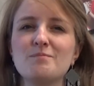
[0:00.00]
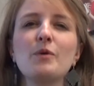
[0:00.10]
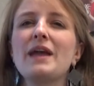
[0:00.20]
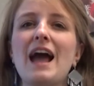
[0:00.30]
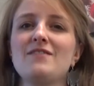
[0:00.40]
But
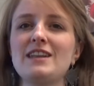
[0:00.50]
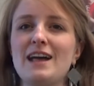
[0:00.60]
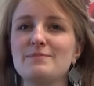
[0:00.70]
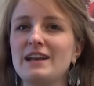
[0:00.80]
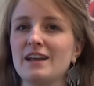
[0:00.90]
we haven't
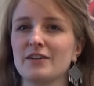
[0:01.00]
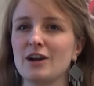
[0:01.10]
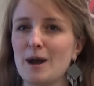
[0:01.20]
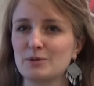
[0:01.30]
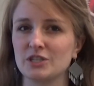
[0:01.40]
had many other
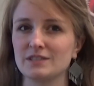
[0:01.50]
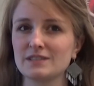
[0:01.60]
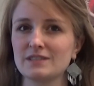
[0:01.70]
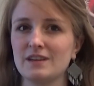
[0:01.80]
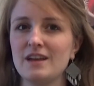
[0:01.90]

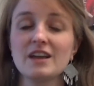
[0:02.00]
options.